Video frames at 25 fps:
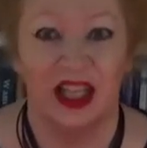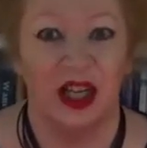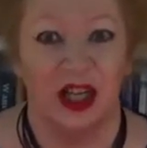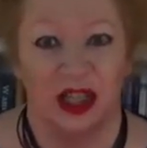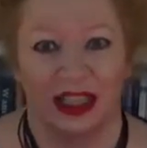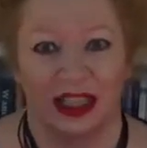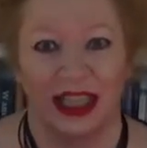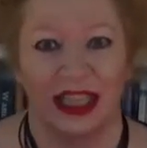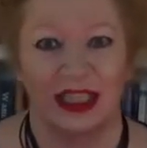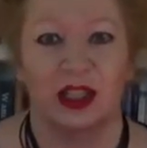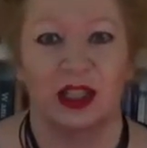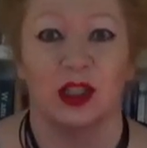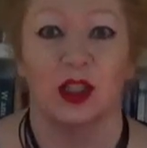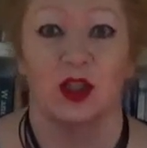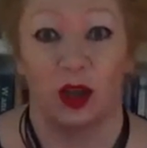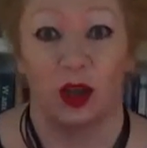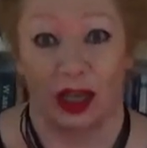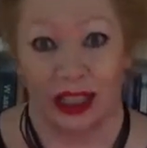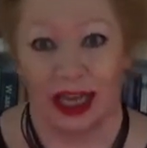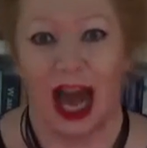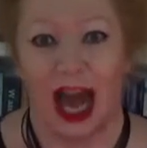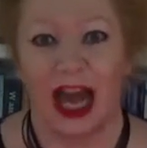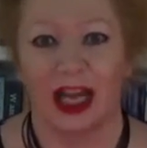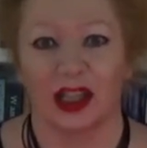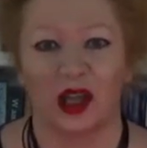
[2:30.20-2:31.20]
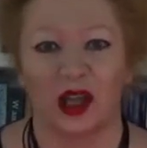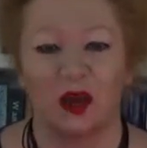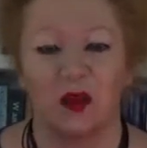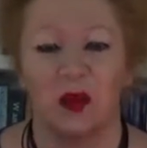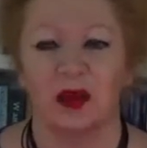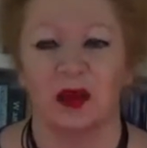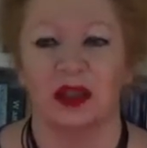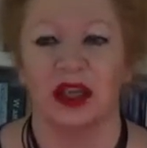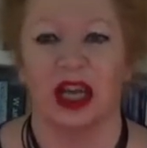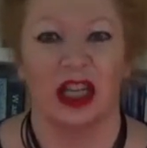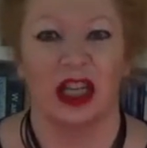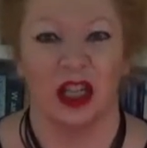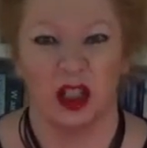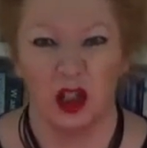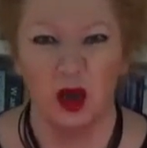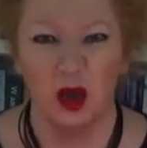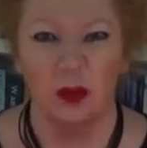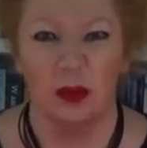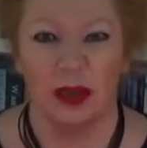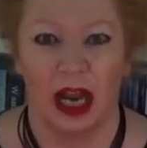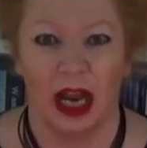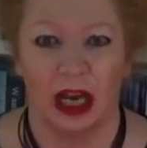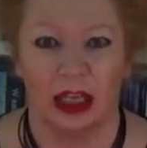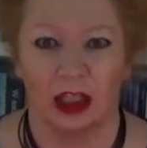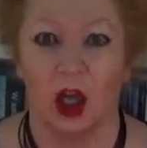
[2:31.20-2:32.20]
Classic Australian, uncoordinated. You're a
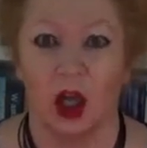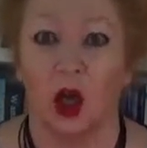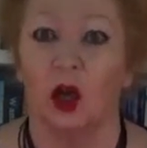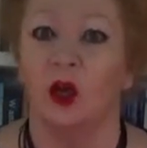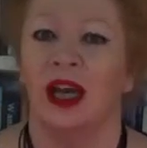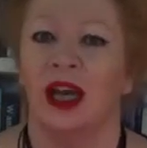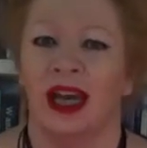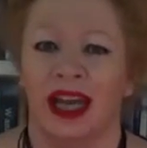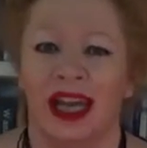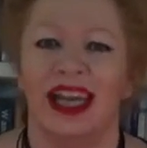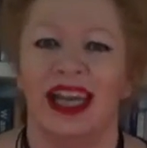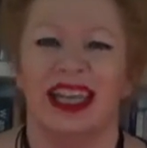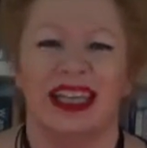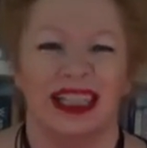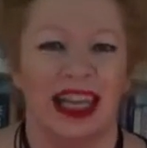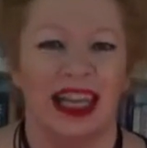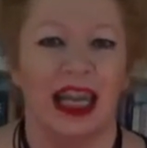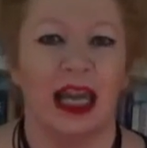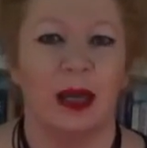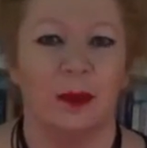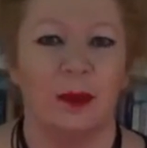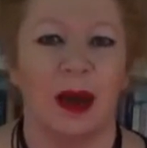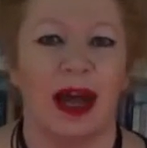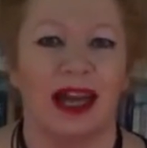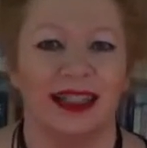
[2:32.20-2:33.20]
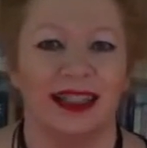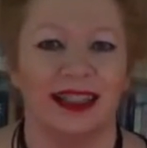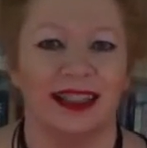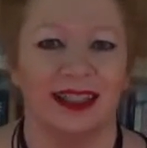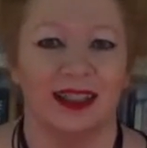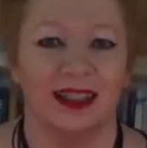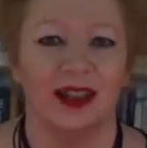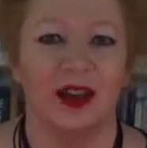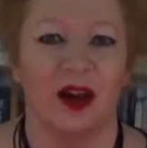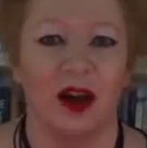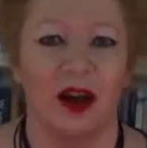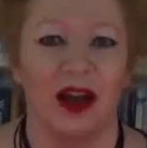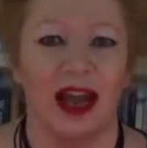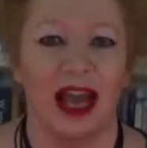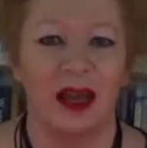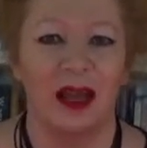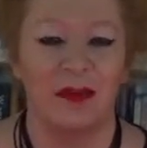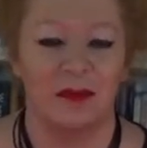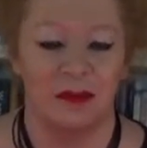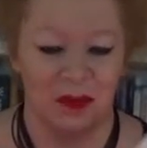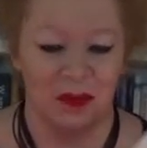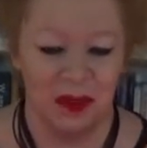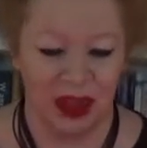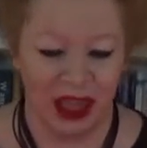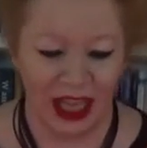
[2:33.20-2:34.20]
bit unco. Yeah, mate, I am.
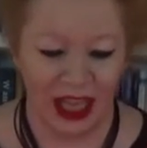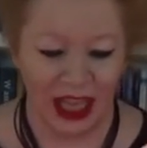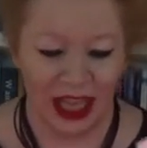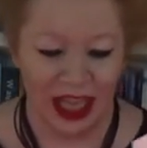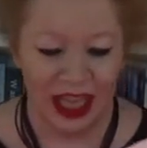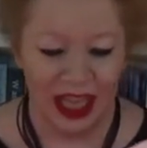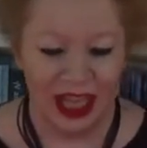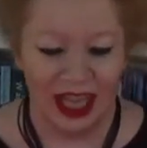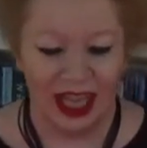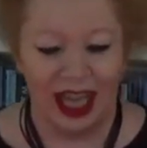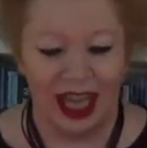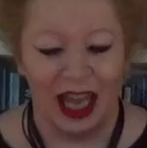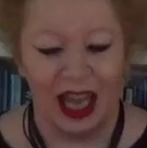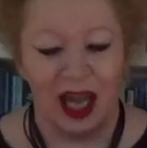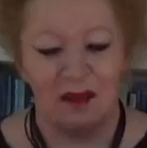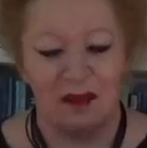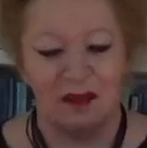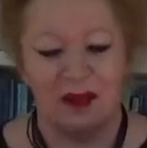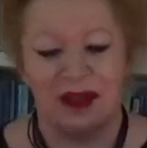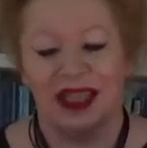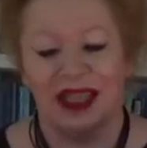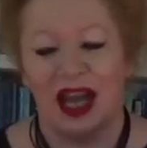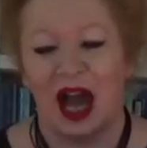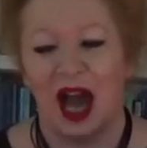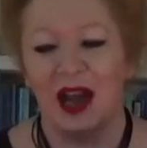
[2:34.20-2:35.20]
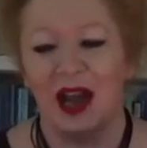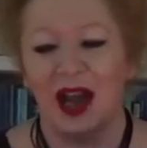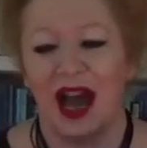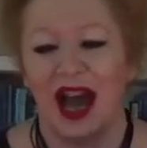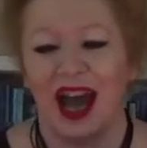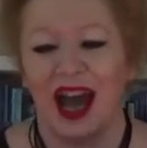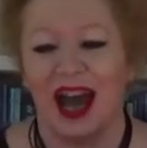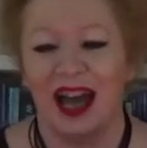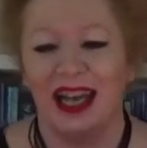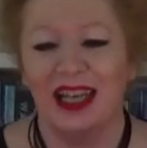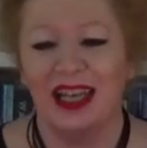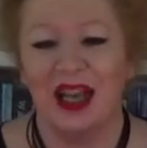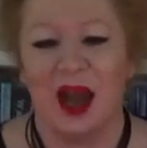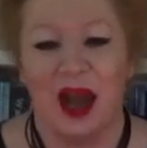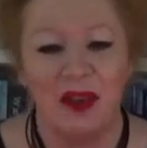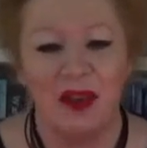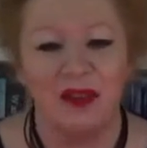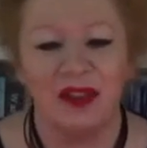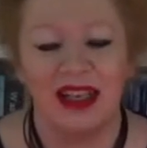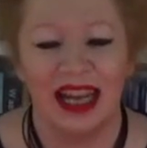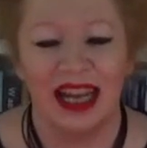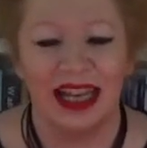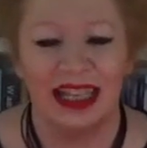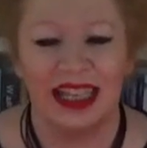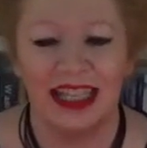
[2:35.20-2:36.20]
But every
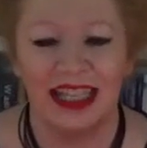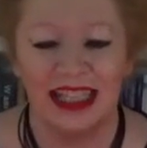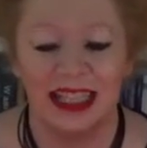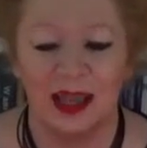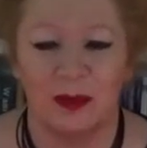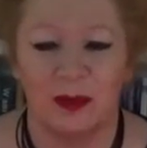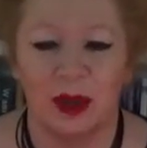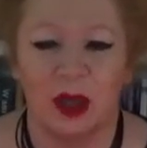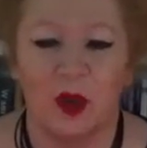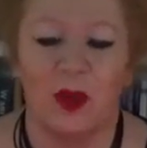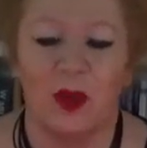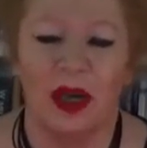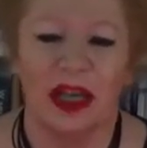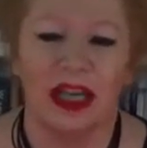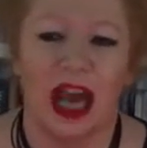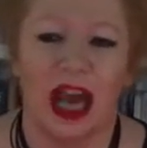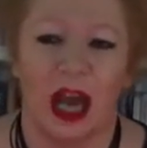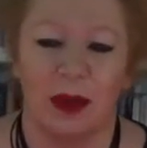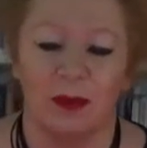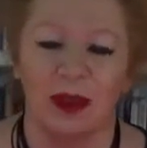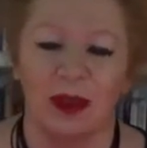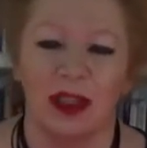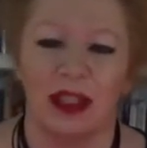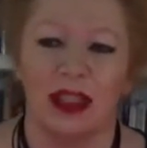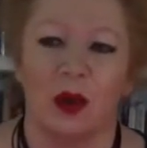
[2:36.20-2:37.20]
now and again, something weird happens.